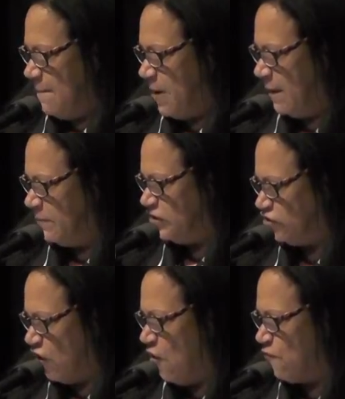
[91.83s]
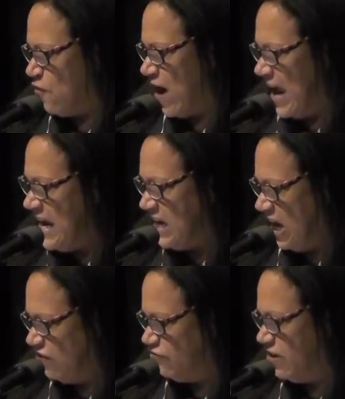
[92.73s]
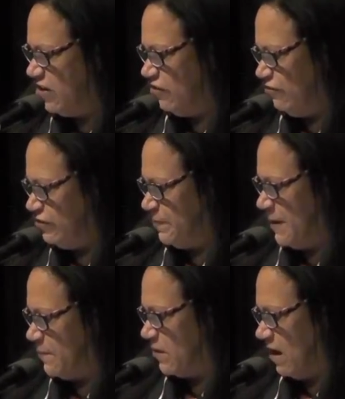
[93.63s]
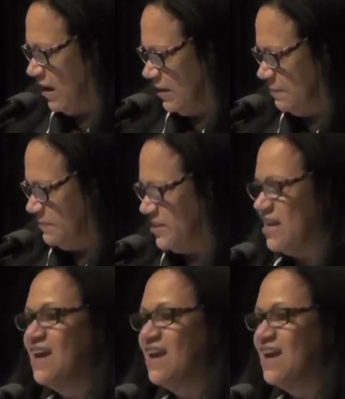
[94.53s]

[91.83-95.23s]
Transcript: published over 800 newspaper columns.